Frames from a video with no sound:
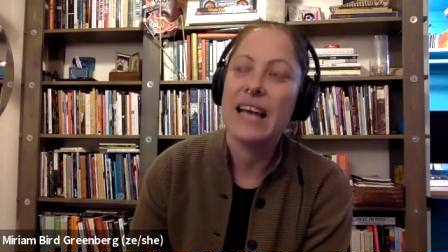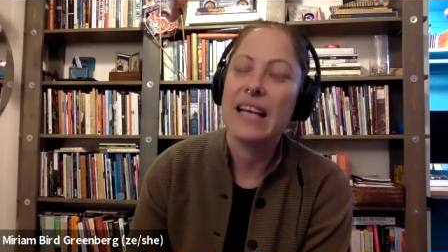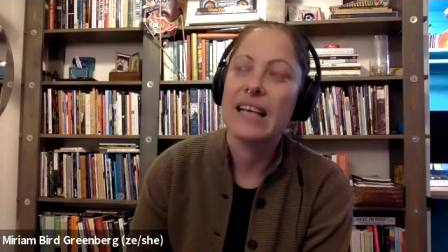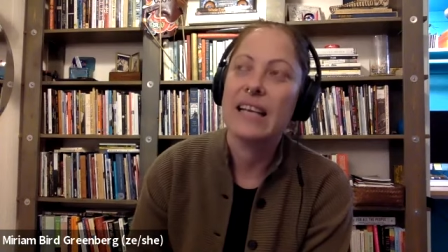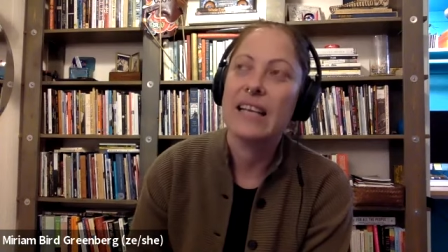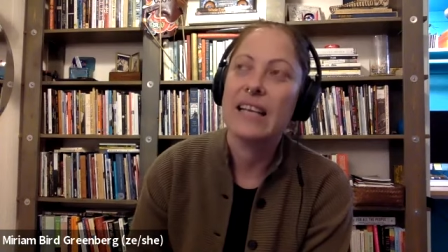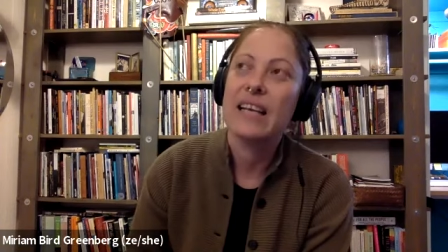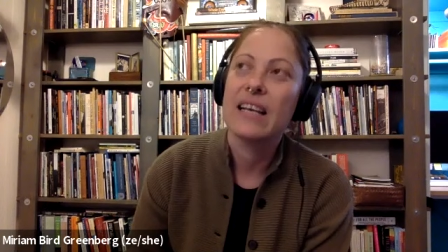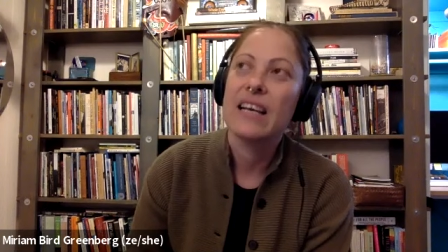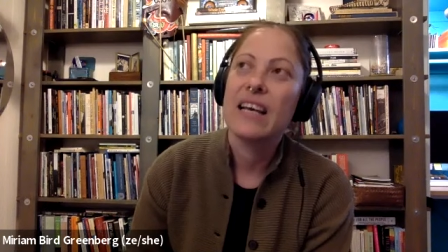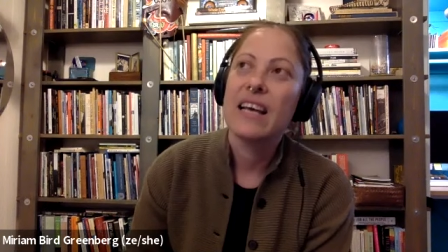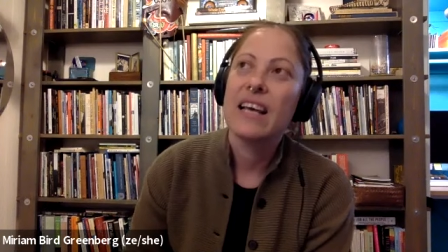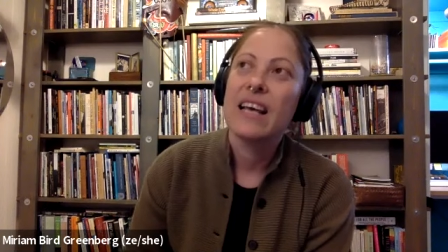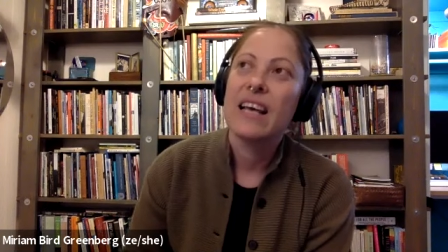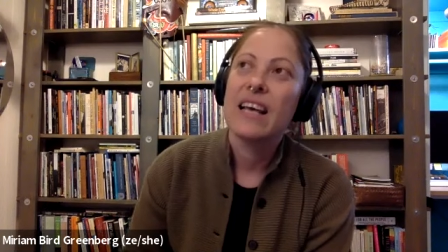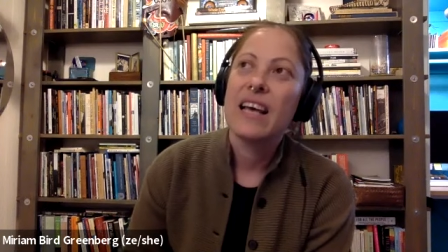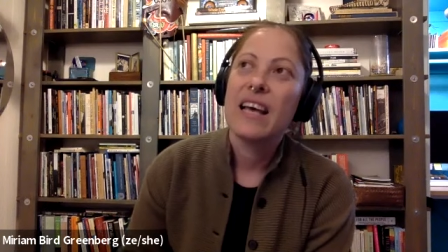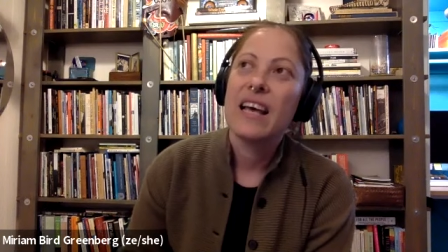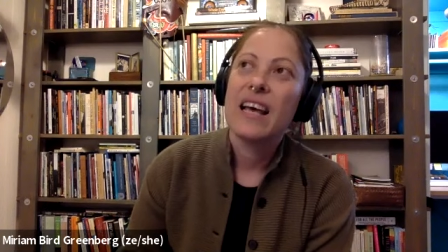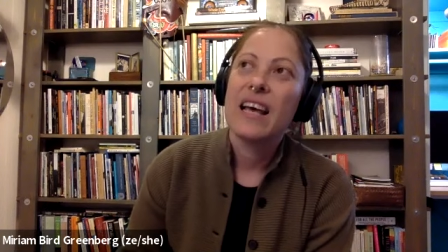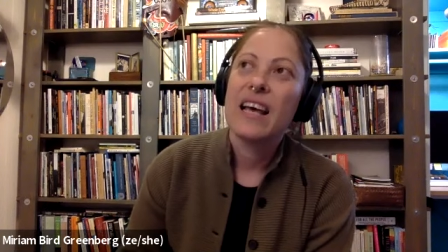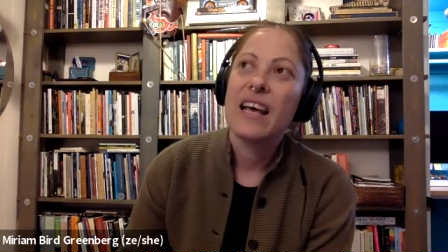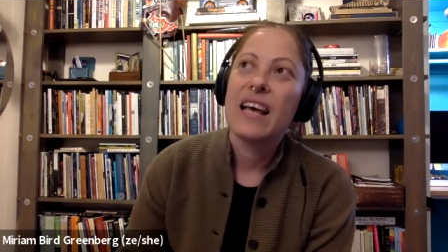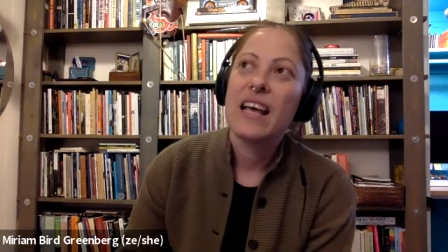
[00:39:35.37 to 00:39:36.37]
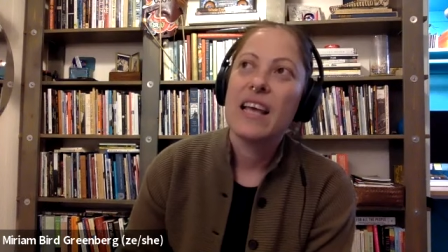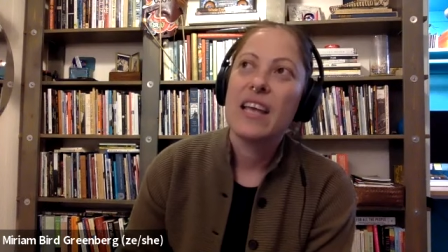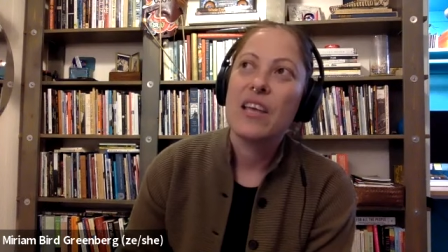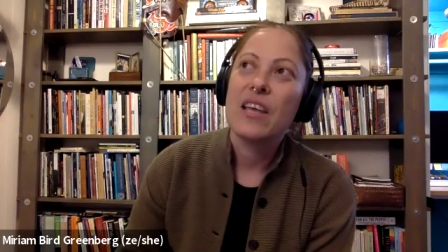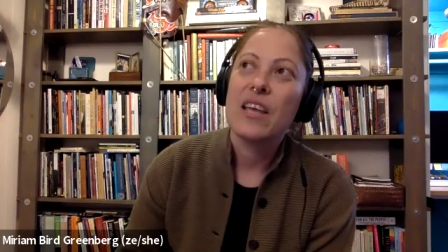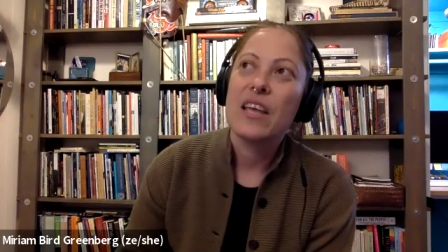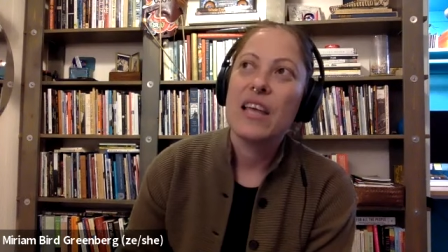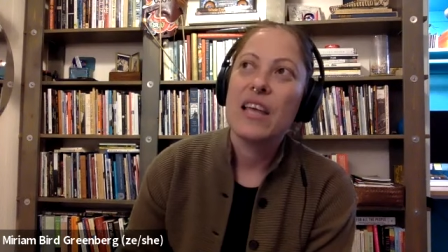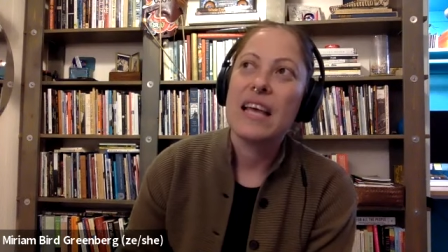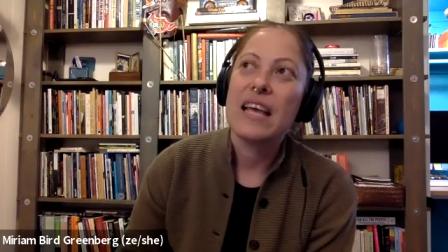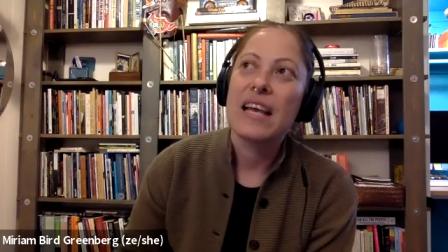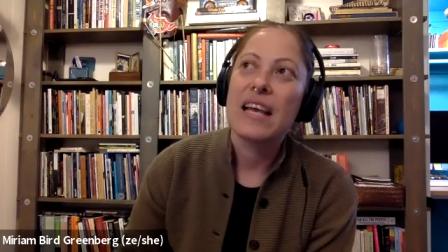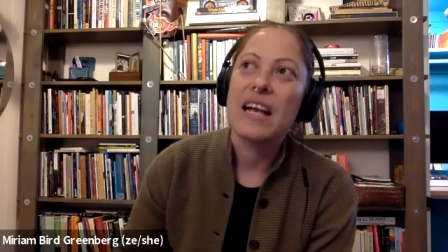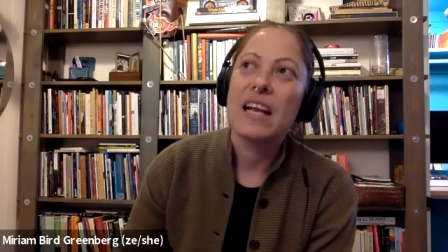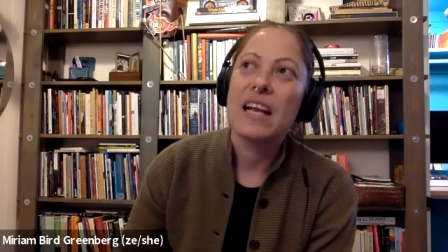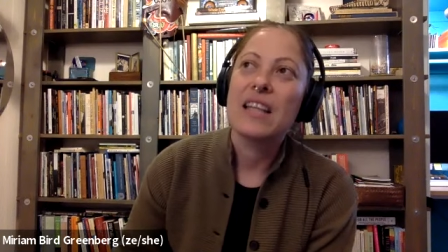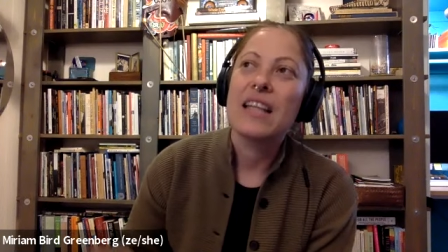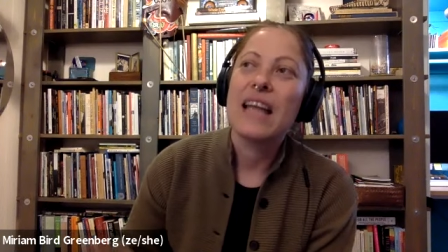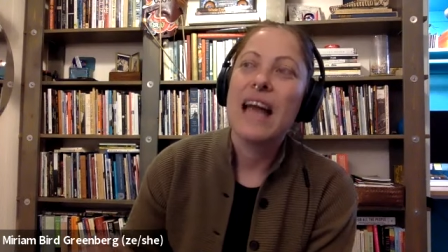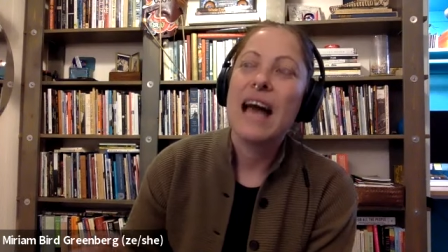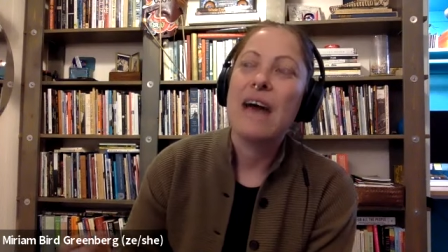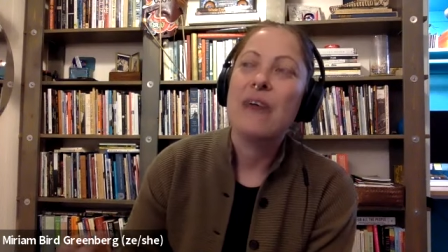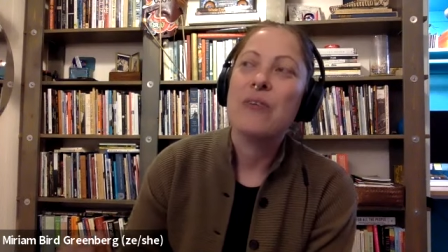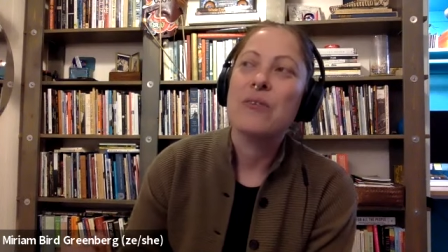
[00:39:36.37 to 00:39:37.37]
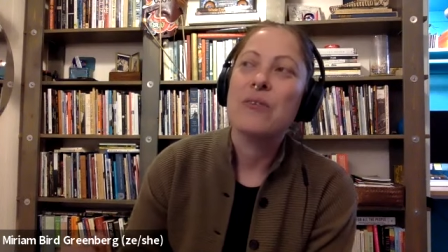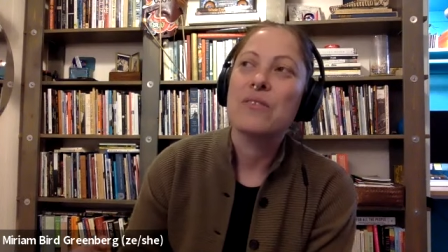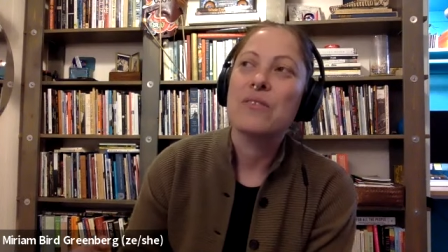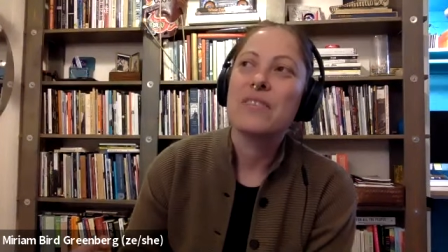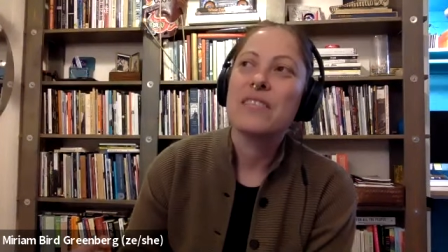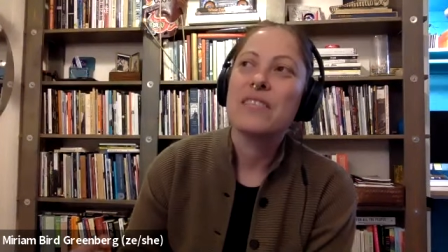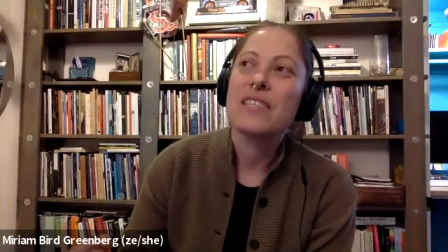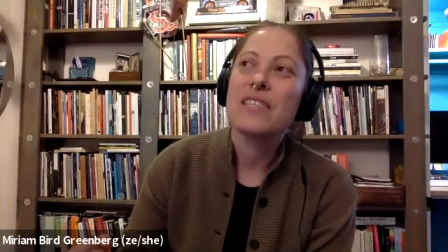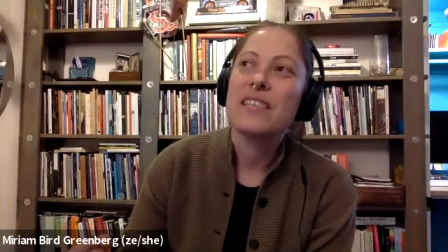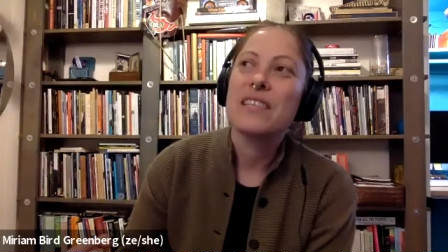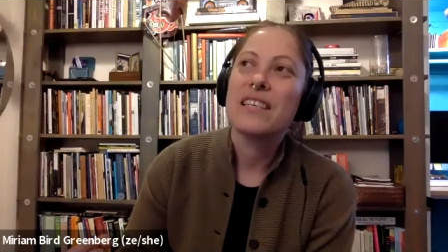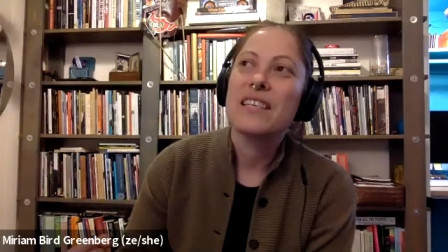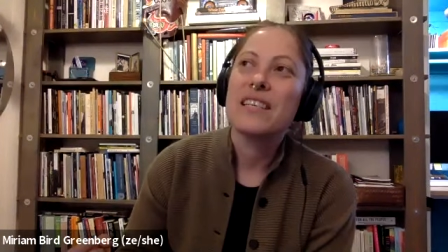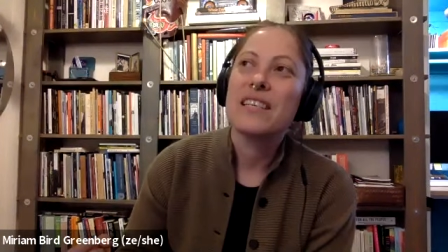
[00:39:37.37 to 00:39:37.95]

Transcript: it it allows